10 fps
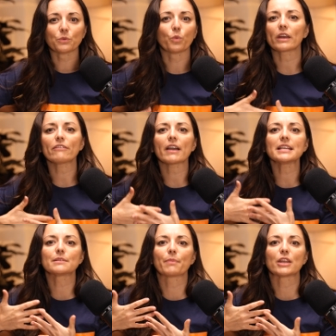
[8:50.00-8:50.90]
What if I
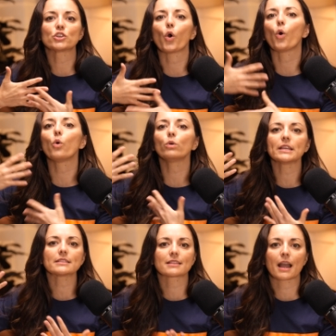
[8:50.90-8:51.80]
spend all
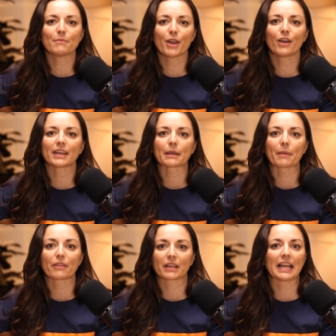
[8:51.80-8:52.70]
this time learning
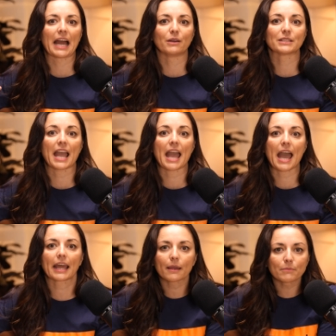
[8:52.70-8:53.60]
about the cloud
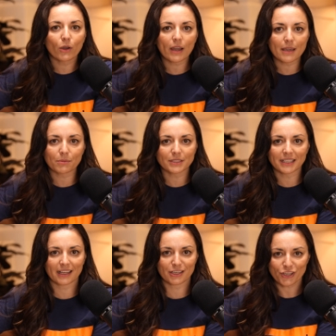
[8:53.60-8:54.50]
and I'm not able to
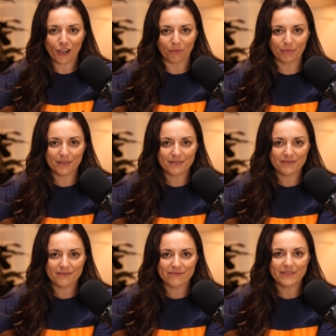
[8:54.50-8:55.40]
get a job?
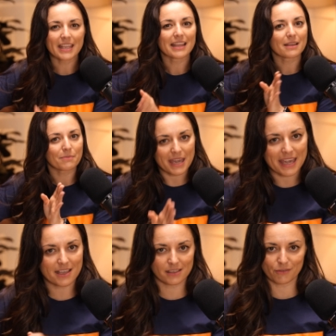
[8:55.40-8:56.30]
But
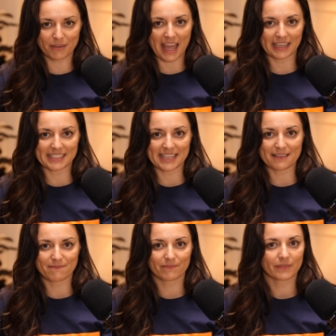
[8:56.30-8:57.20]
here's the
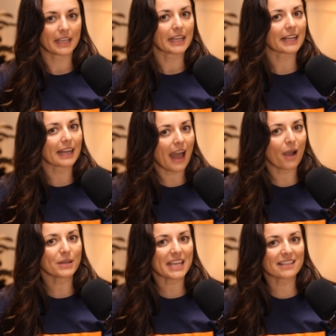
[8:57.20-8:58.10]
reality.
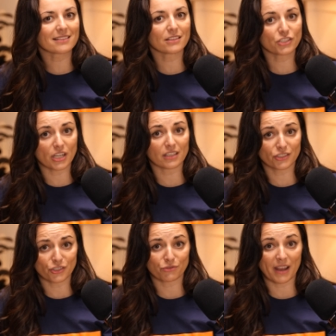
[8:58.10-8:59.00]
Cloud isn't just
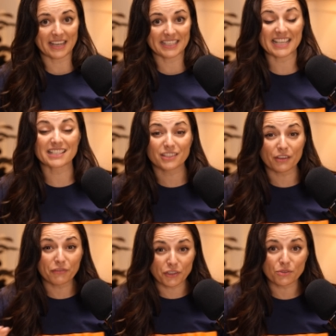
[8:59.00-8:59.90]
a trend, it's
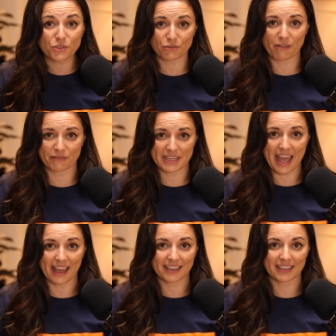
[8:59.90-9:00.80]
the future of
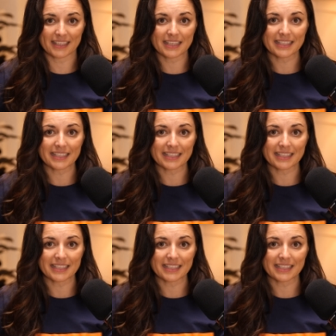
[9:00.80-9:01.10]
tech.